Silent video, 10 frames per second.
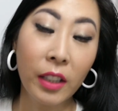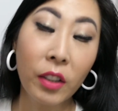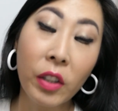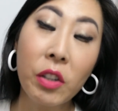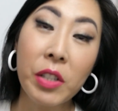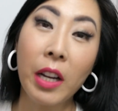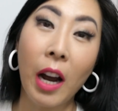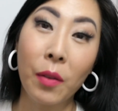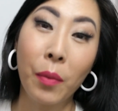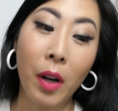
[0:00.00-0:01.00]
You can use a
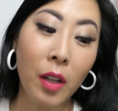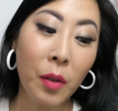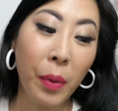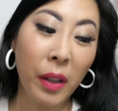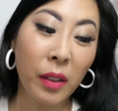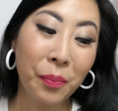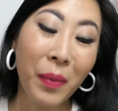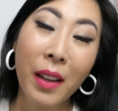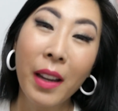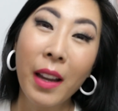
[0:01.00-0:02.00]
cotton ball, but
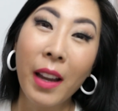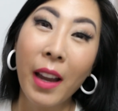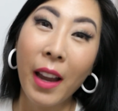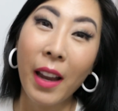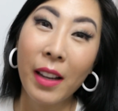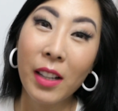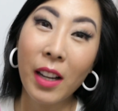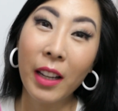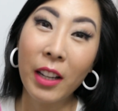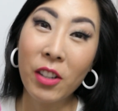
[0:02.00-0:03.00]

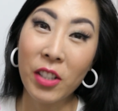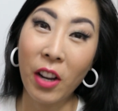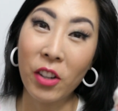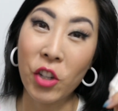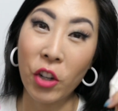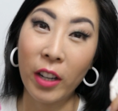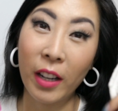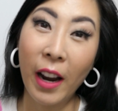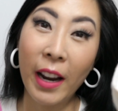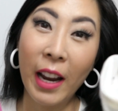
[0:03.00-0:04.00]
here's another trick.
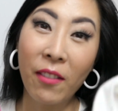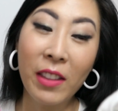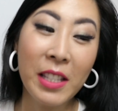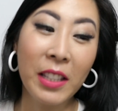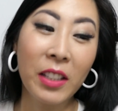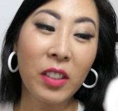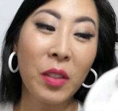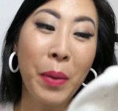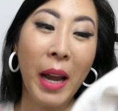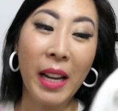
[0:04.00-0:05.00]
I have these little
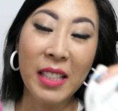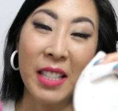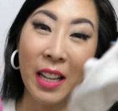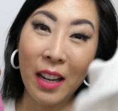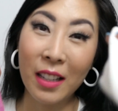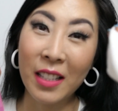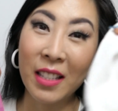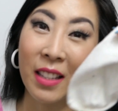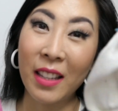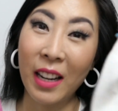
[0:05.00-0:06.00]
ped
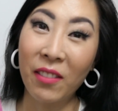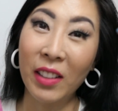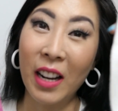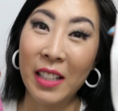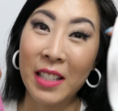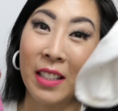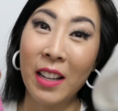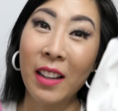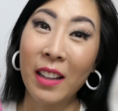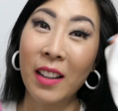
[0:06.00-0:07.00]
socks that I've lost
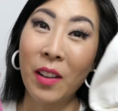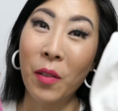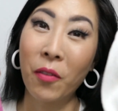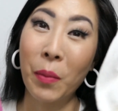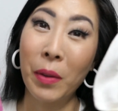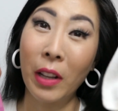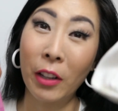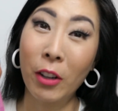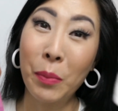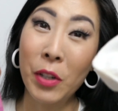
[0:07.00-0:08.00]
from the
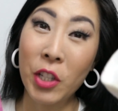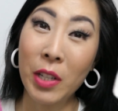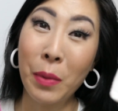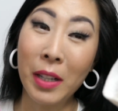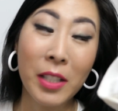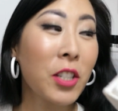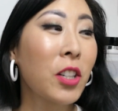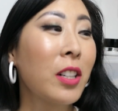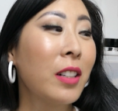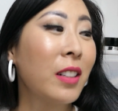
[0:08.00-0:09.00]
laundry machine
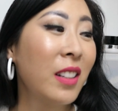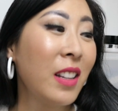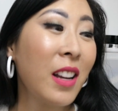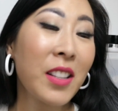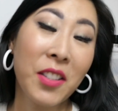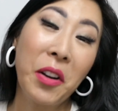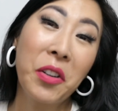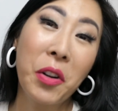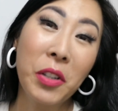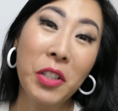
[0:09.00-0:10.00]
monster. So I don't
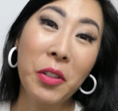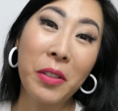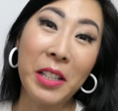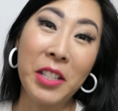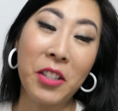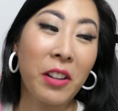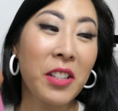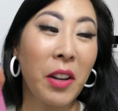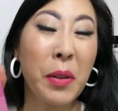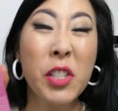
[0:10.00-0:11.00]
know what to do with these
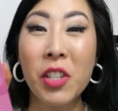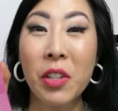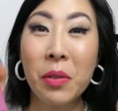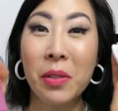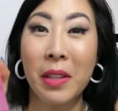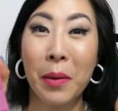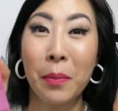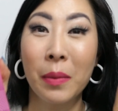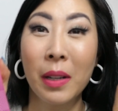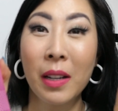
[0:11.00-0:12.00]
strays, so I just use
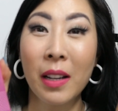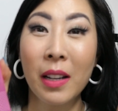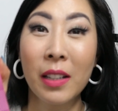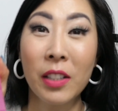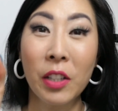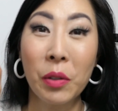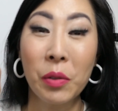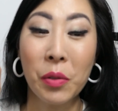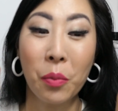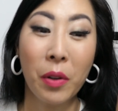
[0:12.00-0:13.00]
them to
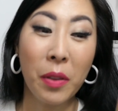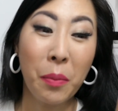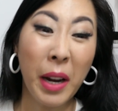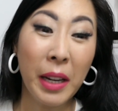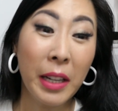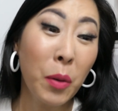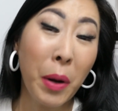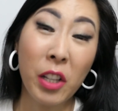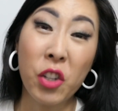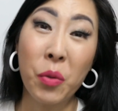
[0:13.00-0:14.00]
use with my nail
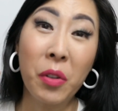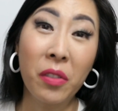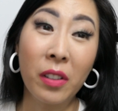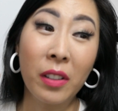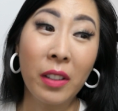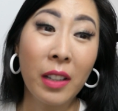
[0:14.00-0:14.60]
polish remover.